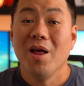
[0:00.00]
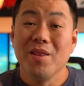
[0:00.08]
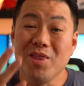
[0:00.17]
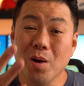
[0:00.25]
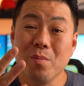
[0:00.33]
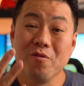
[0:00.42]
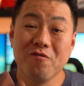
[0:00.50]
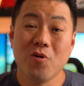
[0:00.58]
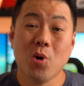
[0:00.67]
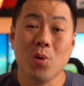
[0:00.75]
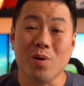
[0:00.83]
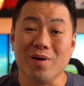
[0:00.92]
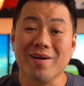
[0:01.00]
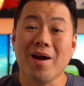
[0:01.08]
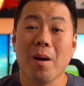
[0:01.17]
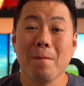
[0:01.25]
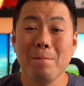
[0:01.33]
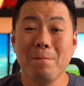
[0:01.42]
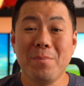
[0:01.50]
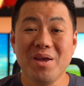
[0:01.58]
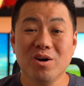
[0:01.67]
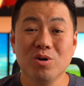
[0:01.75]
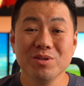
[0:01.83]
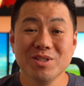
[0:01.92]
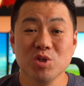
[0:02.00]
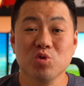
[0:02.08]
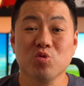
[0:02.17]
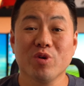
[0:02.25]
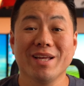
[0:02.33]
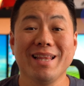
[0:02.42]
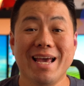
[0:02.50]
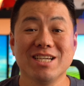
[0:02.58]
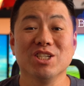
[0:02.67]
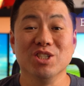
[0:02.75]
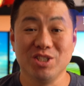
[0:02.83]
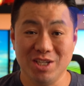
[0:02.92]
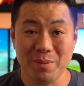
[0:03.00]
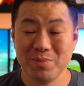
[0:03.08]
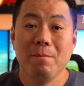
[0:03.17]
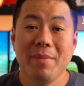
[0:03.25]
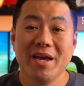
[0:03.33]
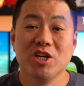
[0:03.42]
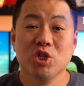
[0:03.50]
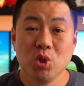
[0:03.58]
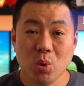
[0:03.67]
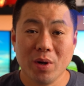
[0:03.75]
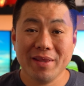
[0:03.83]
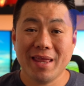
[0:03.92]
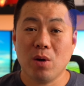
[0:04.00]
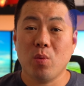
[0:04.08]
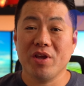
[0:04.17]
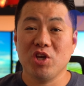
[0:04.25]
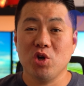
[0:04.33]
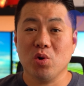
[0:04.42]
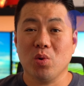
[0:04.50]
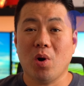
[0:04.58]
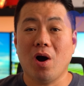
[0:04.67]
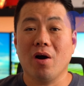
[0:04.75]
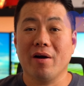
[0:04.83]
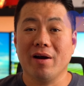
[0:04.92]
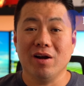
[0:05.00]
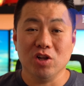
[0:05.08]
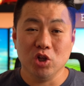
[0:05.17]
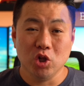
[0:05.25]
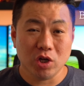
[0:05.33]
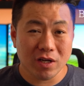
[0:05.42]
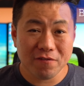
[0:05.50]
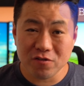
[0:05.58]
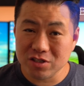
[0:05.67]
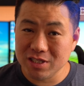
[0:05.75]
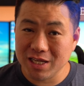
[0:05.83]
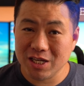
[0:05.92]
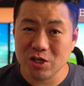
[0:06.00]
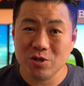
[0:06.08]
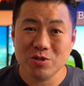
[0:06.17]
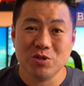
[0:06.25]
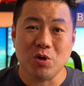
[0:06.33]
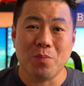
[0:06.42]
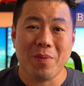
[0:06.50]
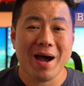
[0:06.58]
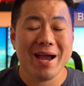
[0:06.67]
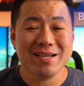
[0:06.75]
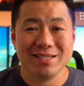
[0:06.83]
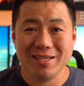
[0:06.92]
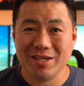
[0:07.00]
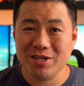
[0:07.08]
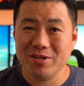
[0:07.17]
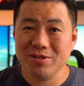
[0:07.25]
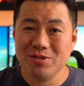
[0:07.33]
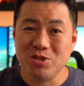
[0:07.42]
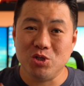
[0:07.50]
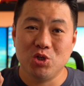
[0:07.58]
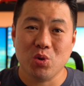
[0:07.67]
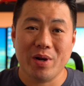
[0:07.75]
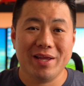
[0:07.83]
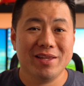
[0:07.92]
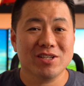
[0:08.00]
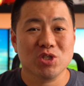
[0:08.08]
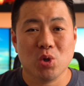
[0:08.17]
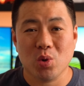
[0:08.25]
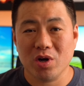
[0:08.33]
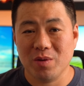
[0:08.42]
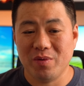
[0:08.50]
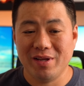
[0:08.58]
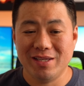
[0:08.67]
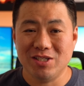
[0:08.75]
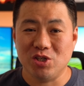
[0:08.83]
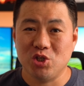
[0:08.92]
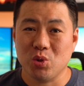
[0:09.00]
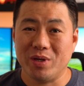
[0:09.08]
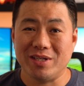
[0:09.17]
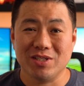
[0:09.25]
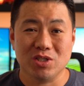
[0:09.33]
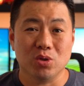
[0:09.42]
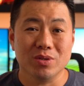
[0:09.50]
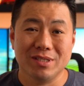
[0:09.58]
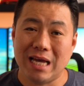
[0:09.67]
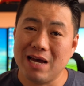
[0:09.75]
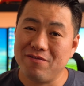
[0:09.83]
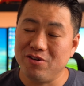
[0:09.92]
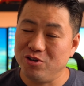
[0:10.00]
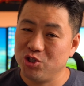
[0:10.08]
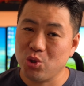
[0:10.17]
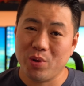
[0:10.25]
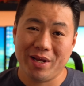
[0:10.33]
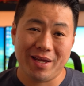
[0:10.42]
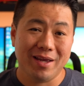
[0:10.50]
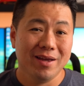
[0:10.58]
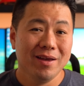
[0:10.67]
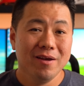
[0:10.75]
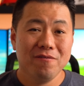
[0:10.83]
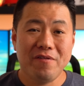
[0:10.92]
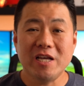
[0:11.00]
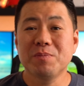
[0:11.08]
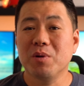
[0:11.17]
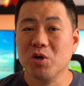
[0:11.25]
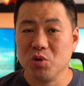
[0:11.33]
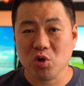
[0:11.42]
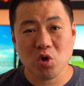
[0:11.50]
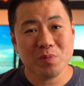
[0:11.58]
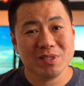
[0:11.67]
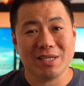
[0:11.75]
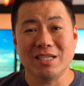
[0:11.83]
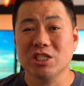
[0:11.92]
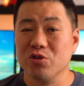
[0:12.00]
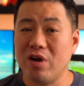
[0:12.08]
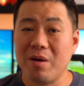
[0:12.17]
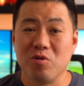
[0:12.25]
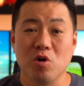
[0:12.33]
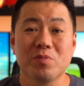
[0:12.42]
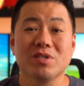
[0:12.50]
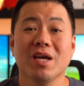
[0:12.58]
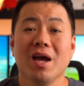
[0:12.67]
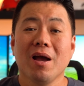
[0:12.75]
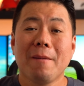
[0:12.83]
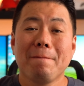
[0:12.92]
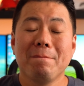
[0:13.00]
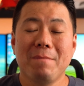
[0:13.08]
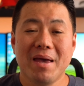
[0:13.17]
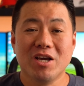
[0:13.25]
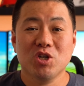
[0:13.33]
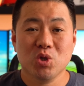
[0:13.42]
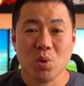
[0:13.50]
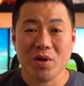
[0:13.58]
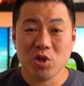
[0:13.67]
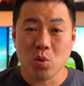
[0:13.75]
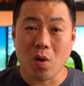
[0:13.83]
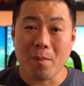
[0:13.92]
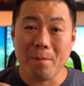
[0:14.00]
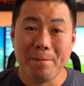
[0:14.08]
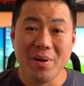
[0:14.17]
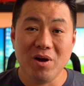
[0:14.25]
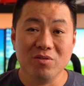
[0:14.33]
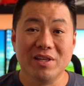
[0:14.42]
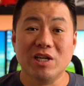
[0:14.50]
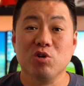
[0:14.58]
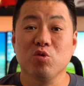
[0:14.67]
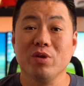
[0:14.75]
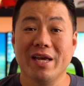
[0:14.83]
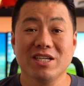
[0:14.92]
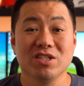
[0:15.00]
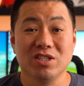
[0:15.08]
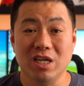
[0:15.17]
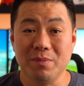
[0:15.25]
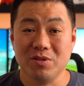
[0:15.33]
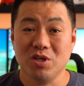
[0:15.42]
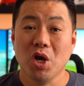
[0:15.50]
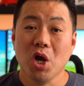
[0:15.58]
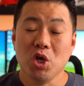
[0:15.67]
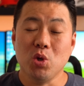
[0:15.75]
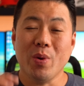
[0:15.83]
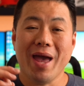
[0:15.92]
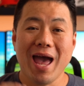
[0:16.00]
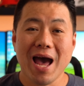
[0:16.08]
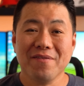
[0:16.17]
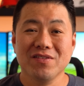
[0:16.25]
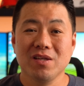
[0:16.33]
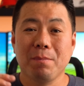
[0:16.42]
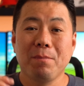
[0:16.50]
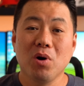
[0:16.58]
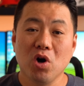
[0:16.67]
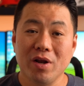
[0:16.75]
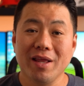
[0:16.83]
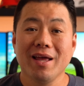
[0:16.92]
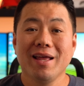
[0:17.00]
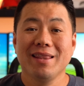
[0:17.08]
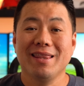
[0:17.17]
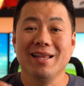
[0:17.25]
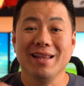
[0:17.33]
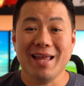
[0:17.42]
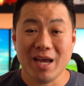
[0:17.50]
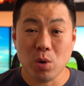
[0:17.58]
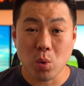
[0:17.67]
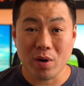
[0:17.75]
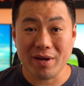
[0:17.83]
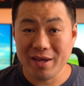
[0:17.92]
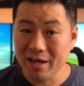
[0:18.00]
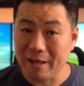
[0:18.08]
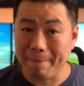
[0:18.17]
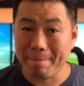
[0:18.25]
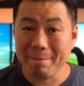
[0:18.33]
Number 4, build relationship. Make sure that when you are looking for sneakers, you're buying sneakers, you're joining Discord communities, you're joining Soul Savvy, you're joining Facebook groups, Instagram groups, make sure you are building your relationships. You have to put the legwork in.